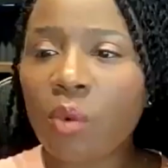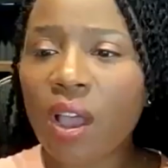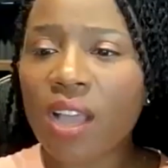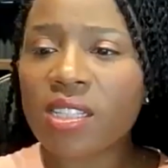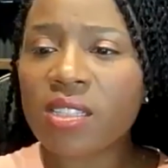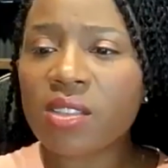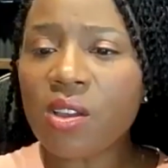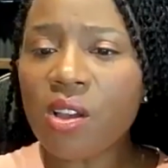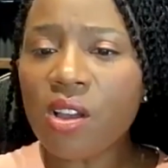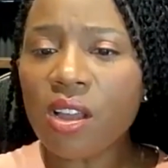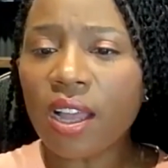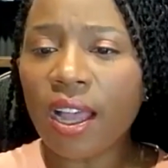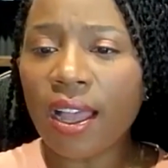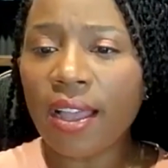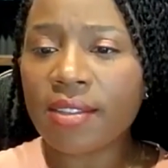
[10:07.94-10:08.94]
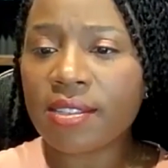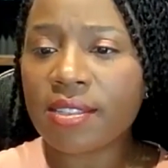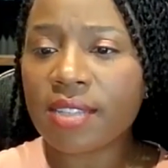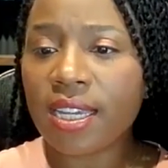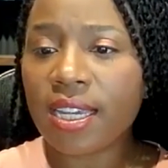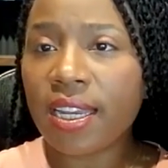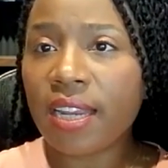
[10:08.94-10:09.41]
I saw
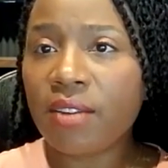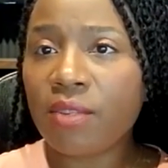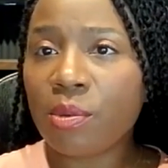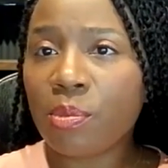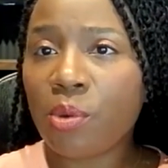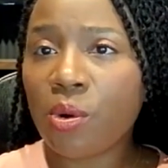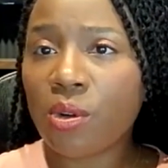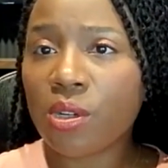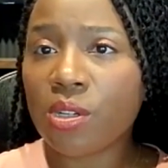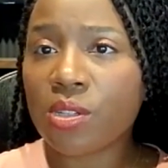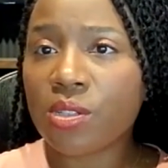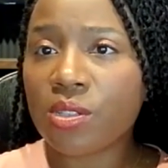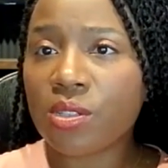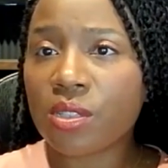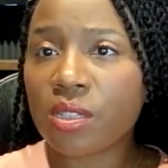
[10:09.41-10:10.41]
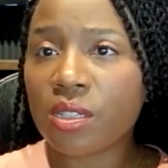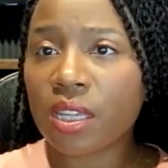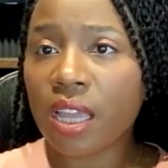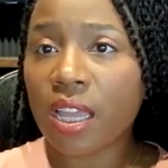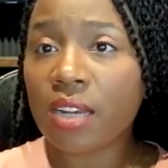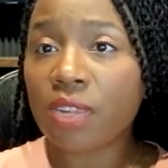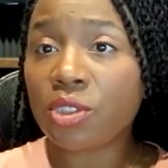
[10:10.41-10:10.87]
CNN reporters
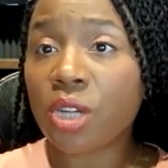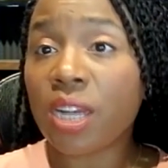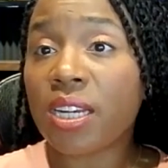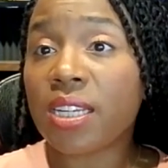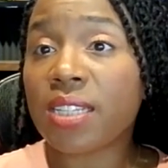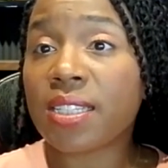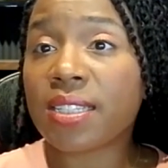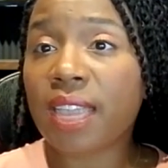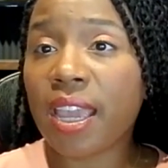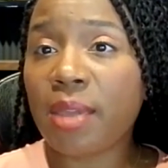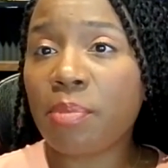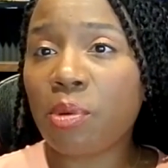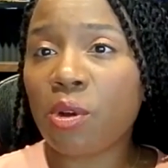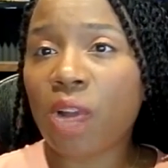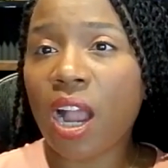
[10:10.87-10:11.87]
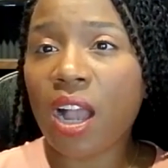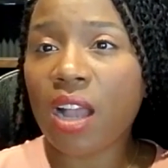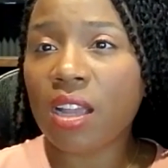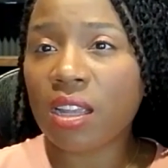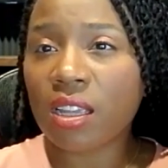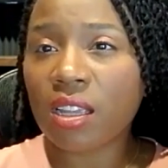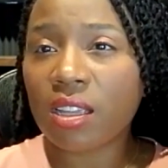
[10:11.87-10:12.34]
kind of trying to escape or
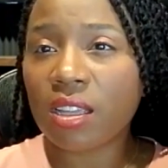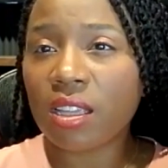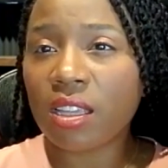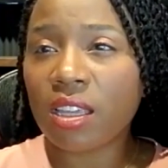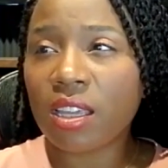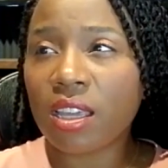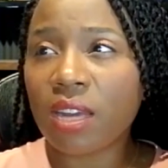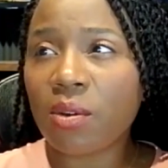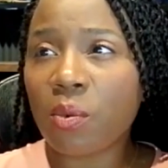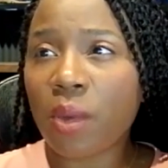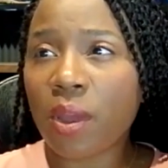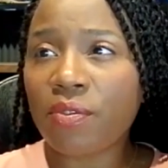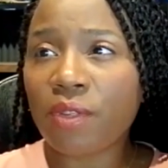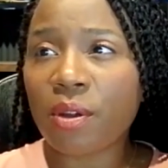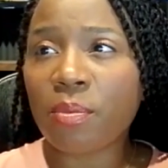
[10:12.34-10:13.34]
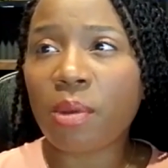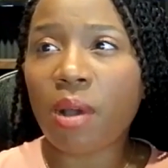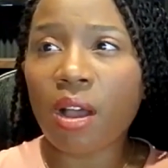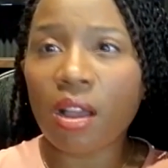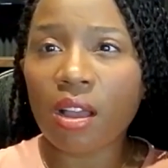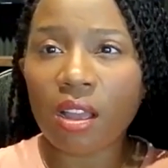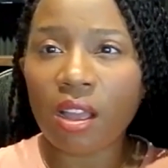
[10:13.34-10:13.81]
get away from
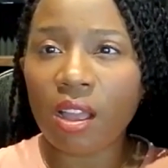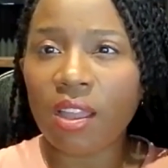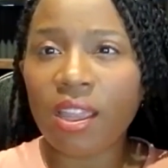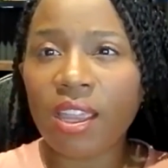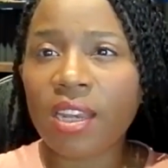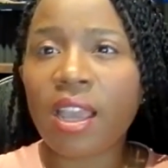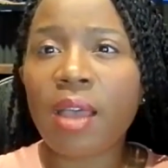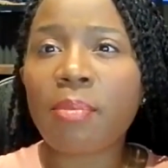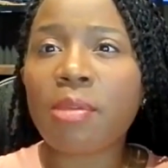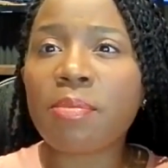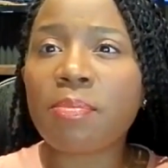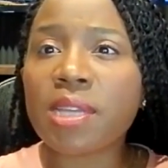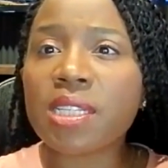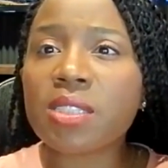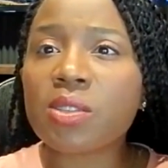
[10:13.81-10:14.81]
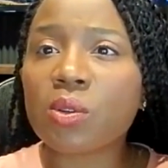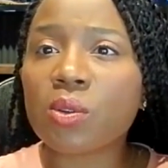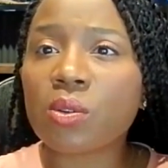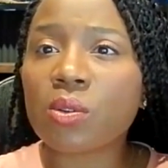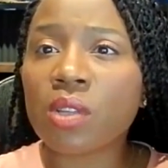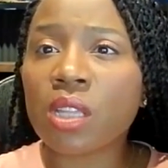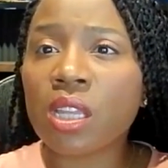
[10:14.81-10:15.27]
incoming
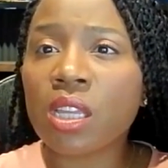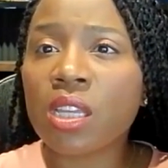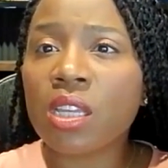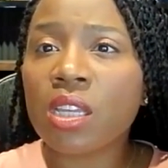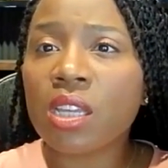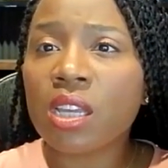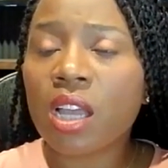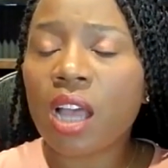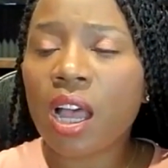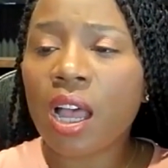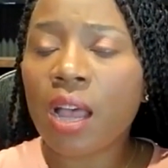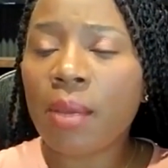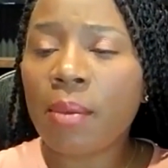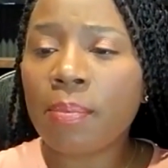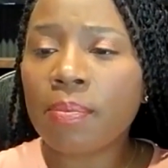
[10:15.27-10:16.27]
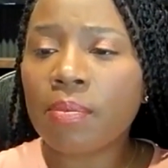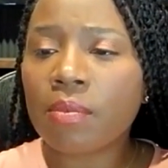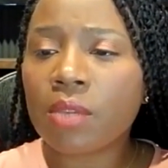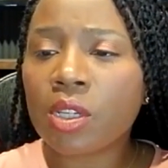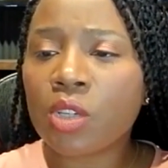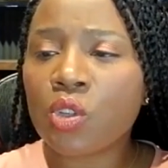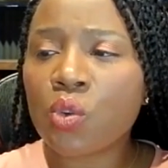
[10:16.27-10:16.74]
missile. Um,
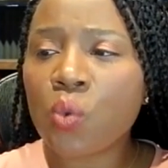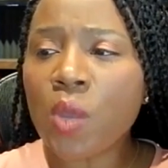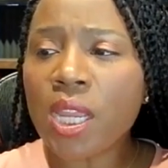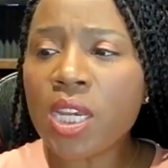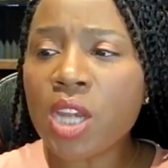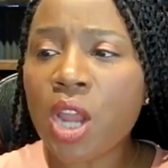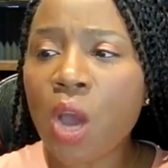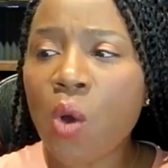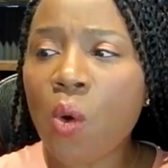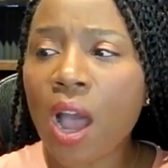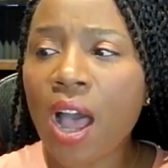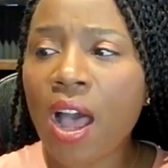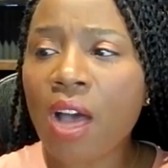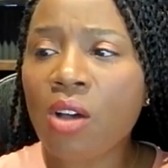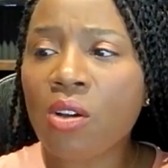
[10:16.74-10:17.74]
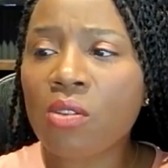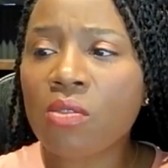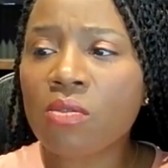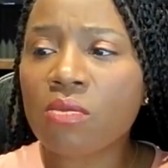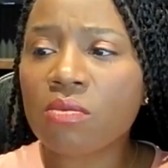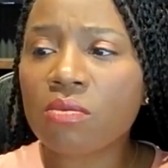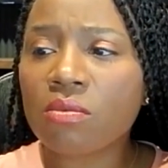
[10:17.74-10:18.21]
do we know
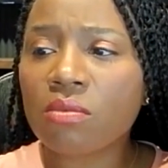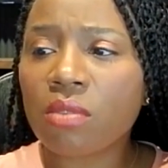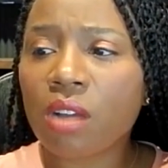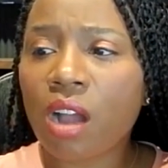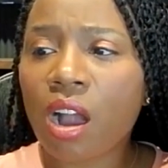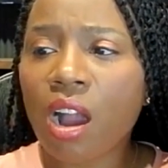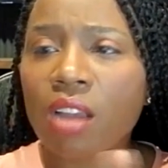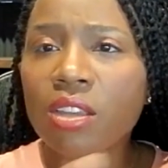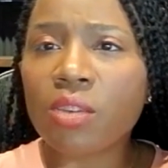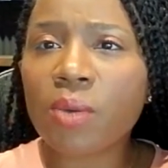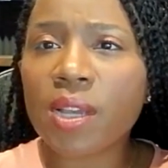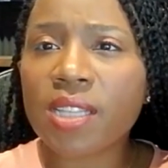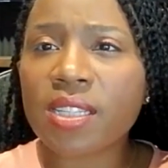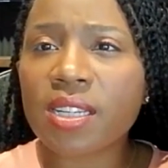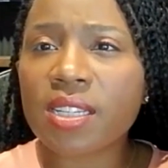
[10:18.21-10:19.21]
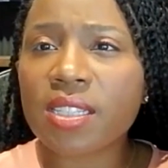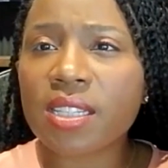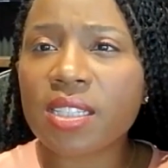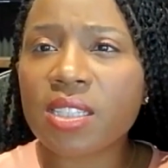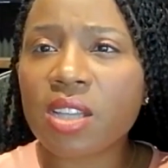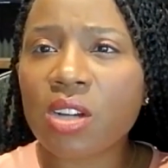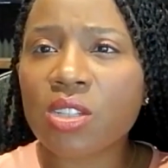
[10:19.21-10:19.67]
how our U.S.
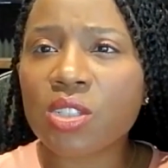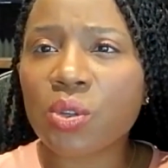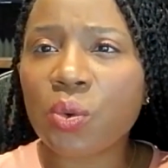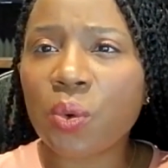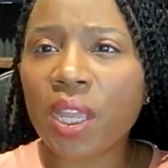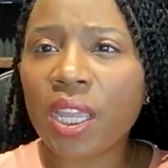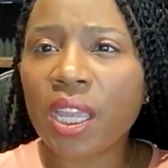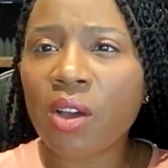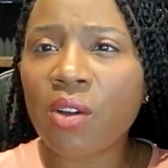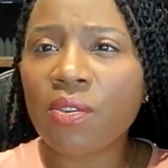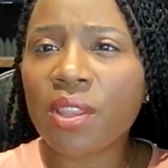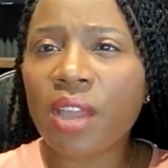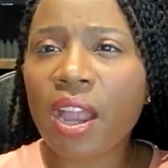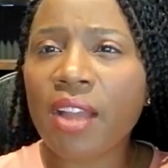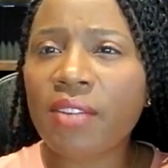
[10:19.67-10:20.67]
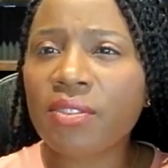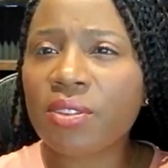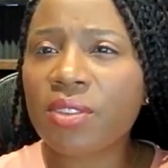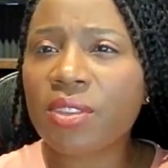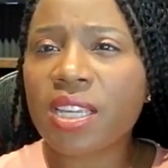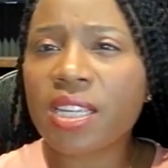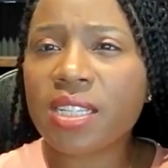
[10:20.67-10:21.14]
citizens are doing over there after
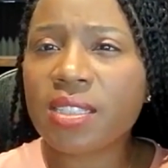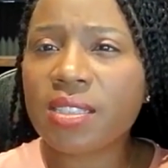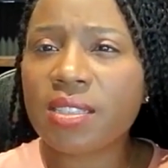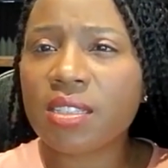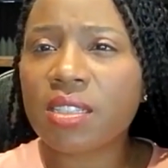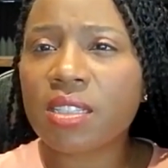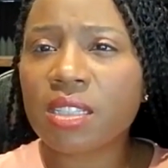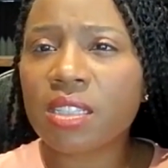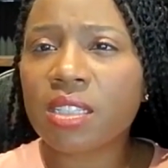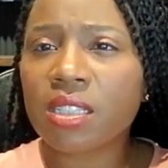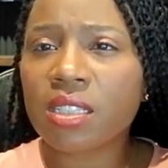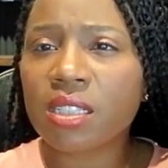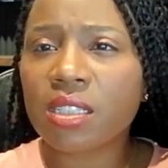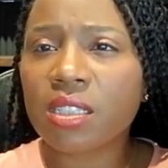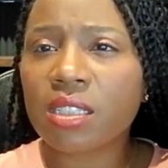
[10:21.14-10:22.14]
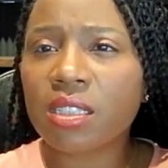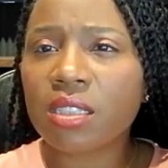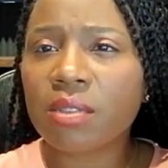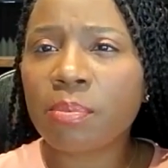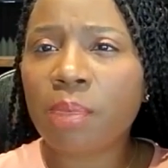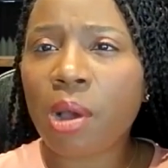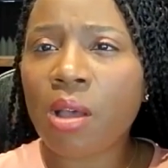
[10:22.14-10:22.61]
these
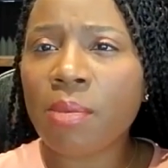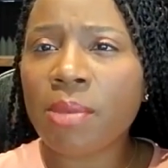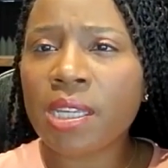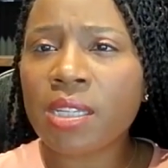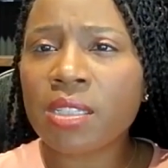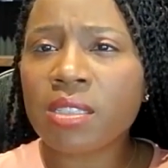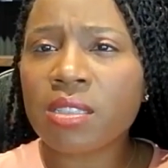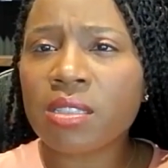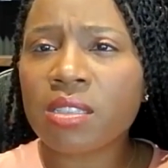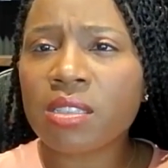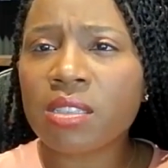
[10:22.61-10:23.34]
bombings?